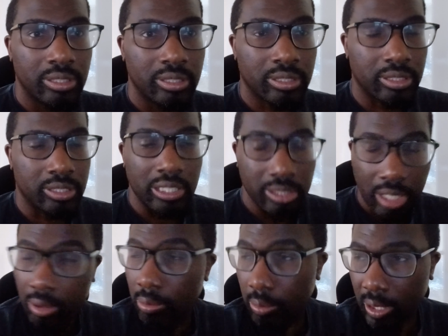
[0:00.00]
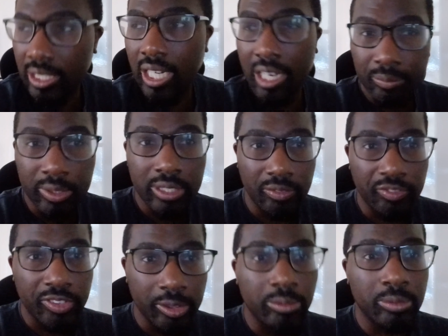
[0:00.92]
Because I know when I'm going to
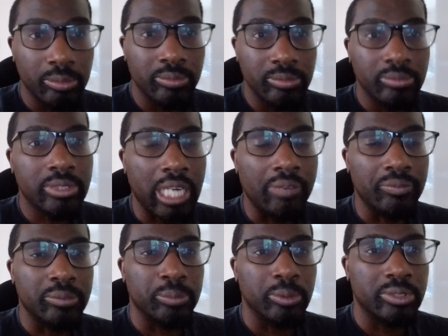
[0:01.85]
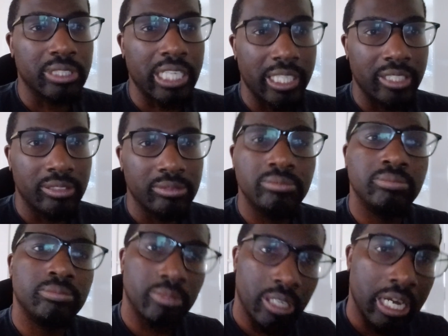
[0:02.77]
feel comfortable saying
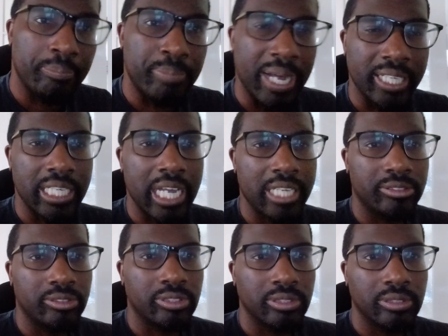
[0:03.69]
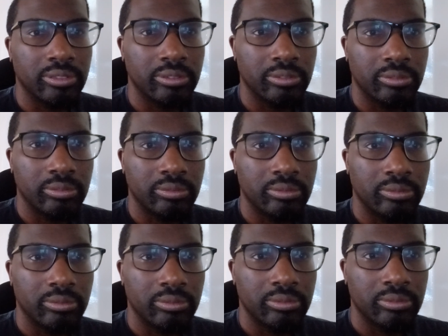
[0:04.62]
I back Ange.
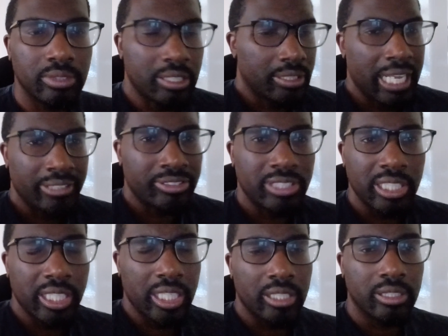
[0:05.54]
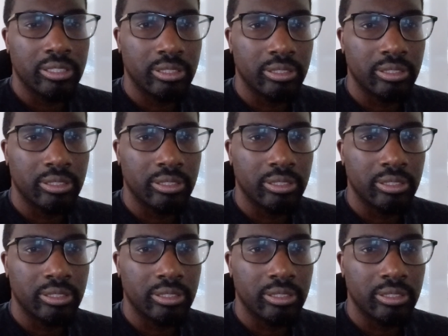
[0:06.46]
And that's it.